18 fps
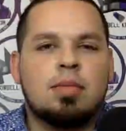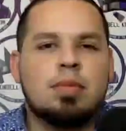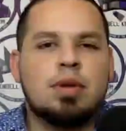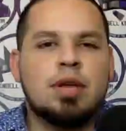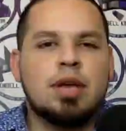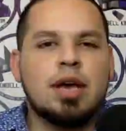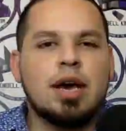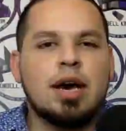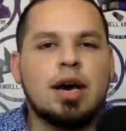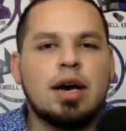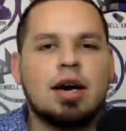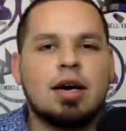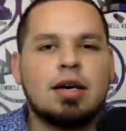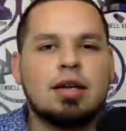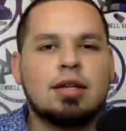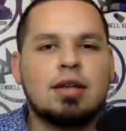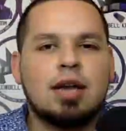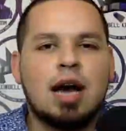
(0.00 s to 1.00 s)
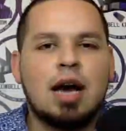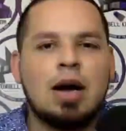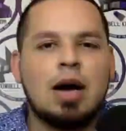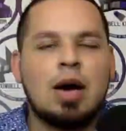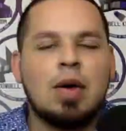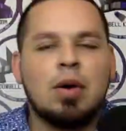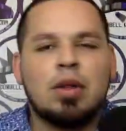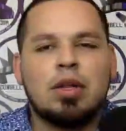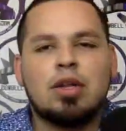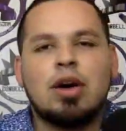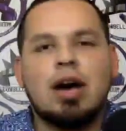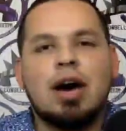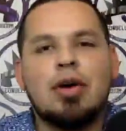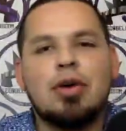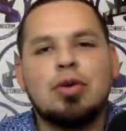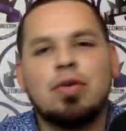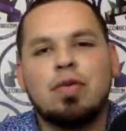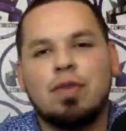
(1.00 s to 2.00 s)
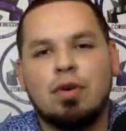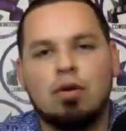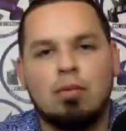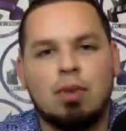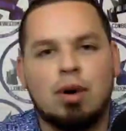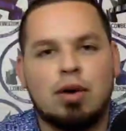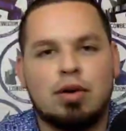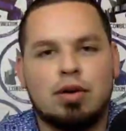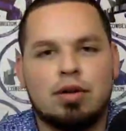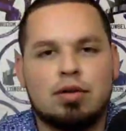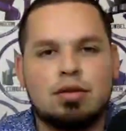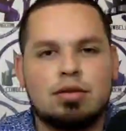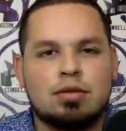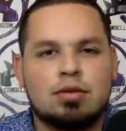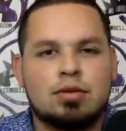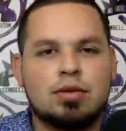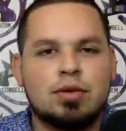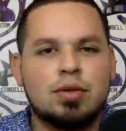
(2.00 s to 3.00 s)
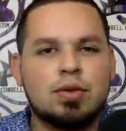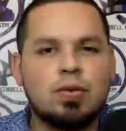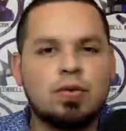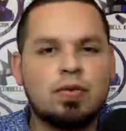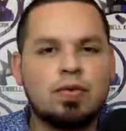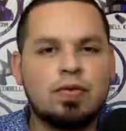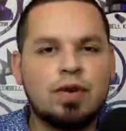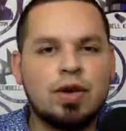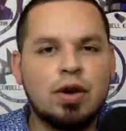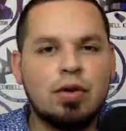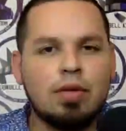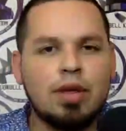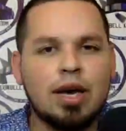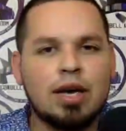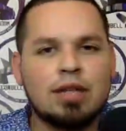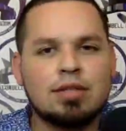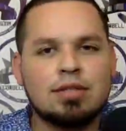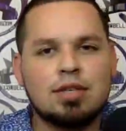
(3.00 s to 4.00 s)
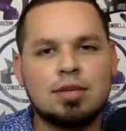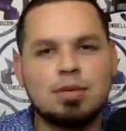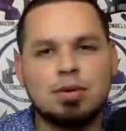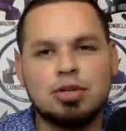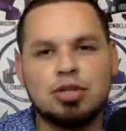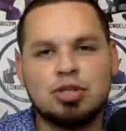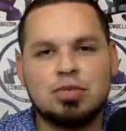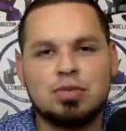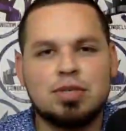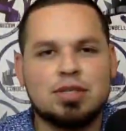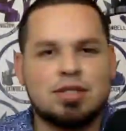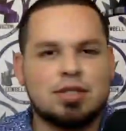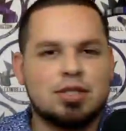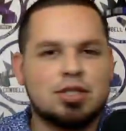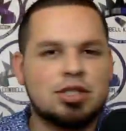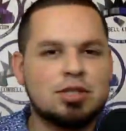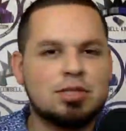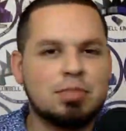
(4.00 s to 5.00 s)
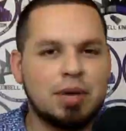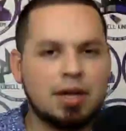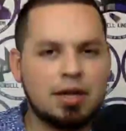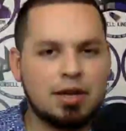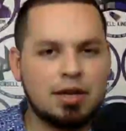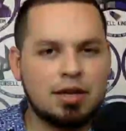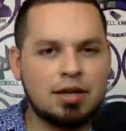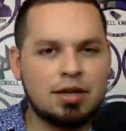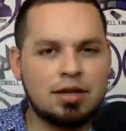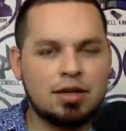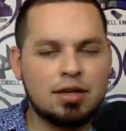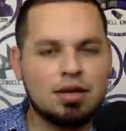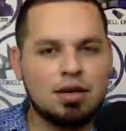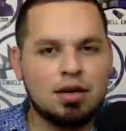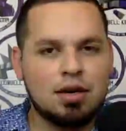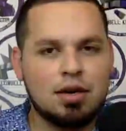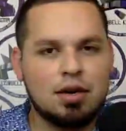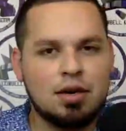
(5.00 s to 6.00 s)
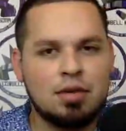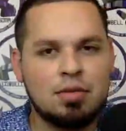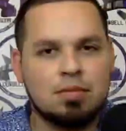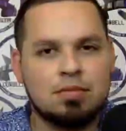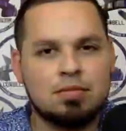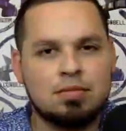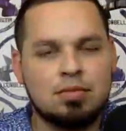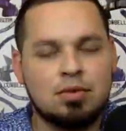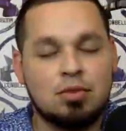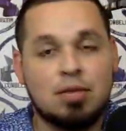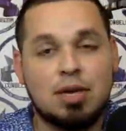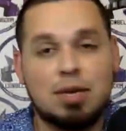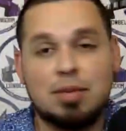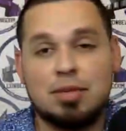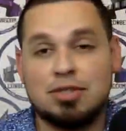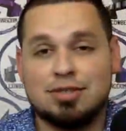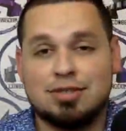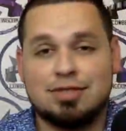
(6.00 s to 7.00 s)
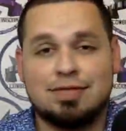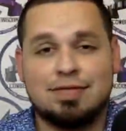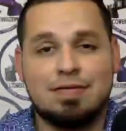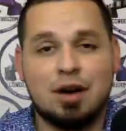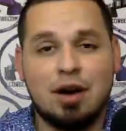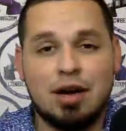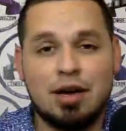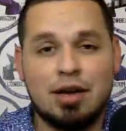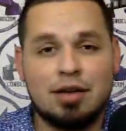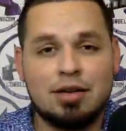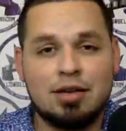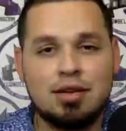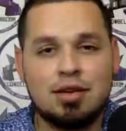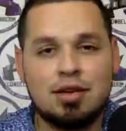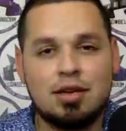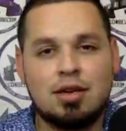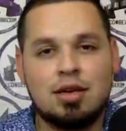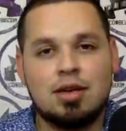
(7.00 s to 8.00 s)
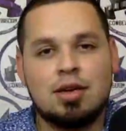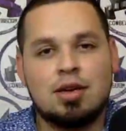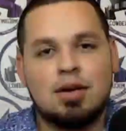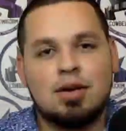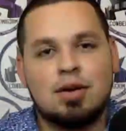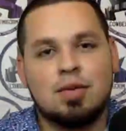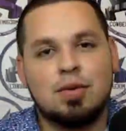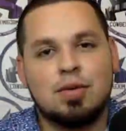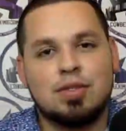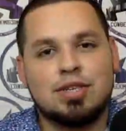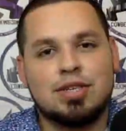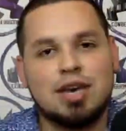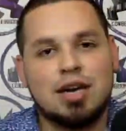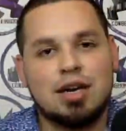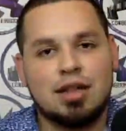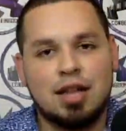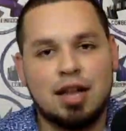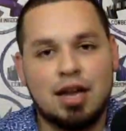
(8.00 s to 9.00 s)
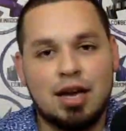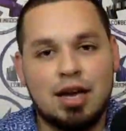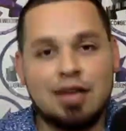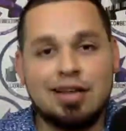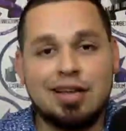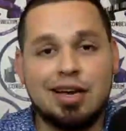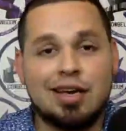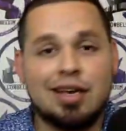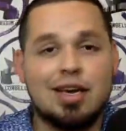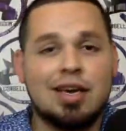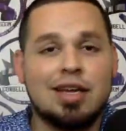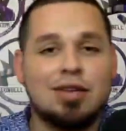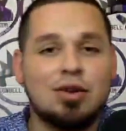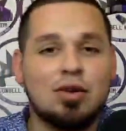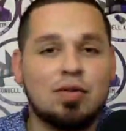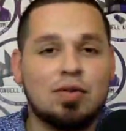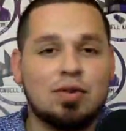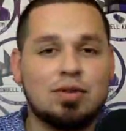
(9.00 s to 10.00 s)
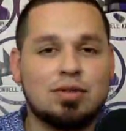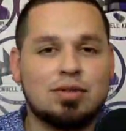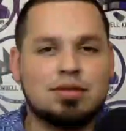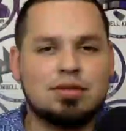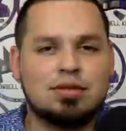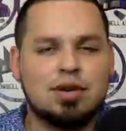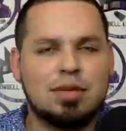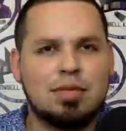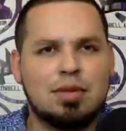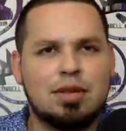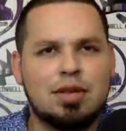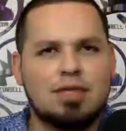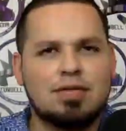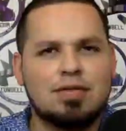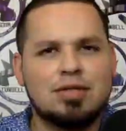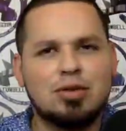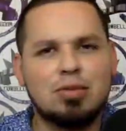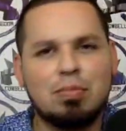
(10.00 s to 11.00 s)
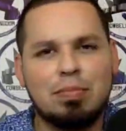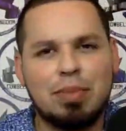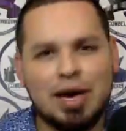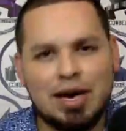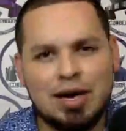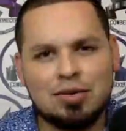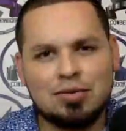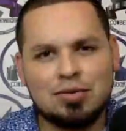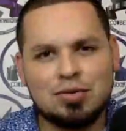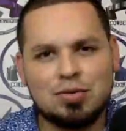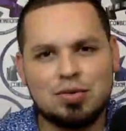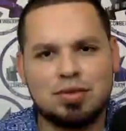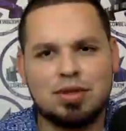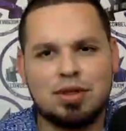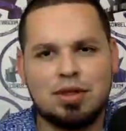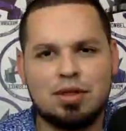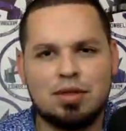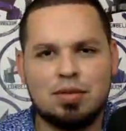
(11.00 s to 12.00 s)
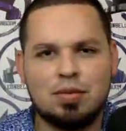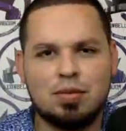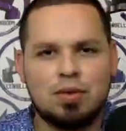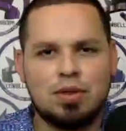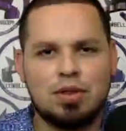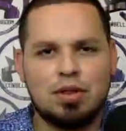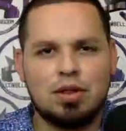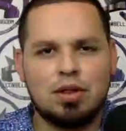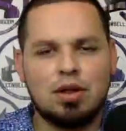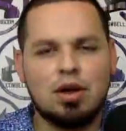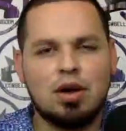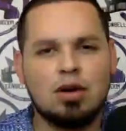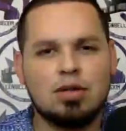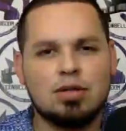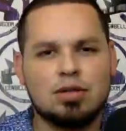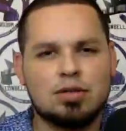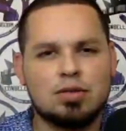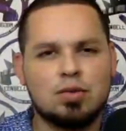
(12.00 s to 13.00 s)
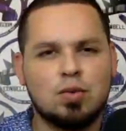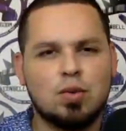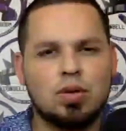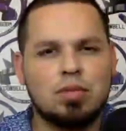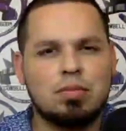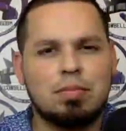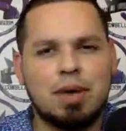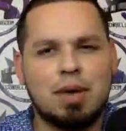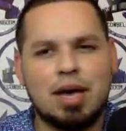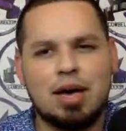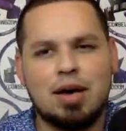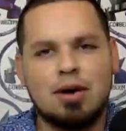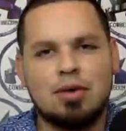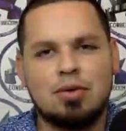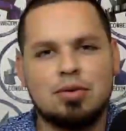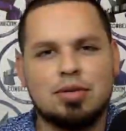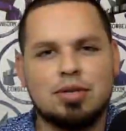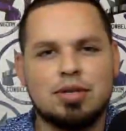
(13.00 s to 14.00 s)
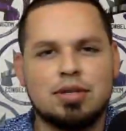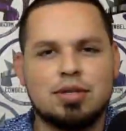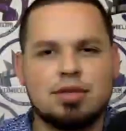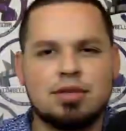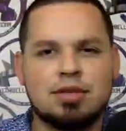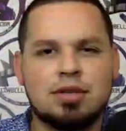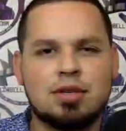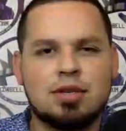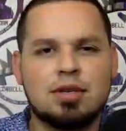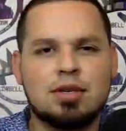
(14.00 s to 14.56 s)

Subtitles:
But yeah, I want to know how you feel about it. Do you feel that Zebo should be suspended, or maybe just fined? Was he out of line? Yeah, he had over, I believe, 2 pounds when the laws is 1 pound, and